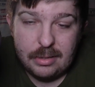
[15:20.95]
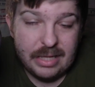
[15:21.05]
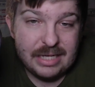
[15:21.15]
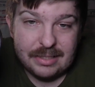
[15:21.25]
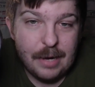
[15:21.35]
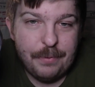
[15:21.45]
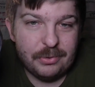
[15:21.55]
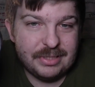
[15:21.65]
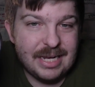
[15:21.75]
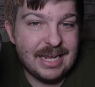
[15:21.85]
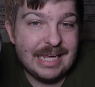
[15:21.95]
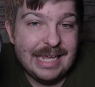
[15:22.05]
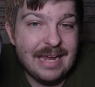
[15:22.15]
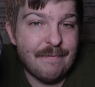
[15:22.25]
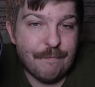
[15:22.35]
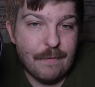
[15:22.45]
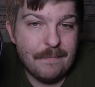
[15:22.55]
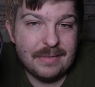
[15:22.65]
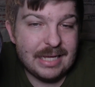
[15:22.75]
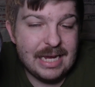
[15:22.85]
Lance Leipold's going to get
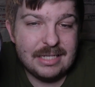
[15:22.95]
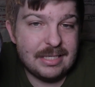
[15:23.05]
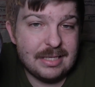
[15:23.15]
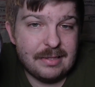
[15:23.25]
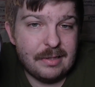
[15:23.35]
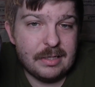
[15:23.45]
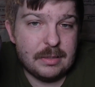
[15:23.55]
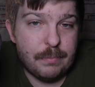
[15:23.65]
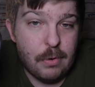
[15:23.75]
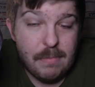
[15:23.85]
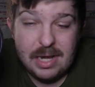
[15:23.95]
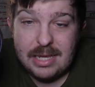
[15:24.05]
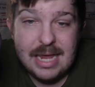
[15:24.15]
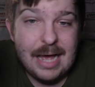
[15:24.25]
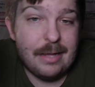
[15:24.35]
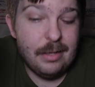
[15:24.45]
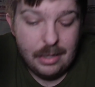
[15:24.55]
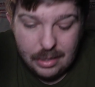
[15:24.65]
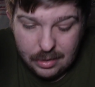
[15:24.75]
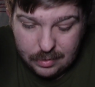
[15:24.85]
from the Kansas Athletics Department. Yeah,
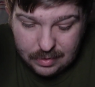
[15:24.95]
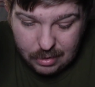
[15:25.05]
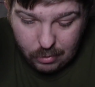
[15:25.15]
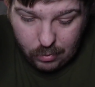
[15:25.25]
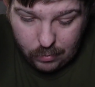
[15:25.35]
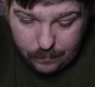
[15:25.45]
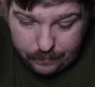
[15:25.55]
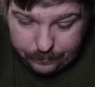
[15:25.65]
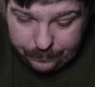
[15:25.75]
they're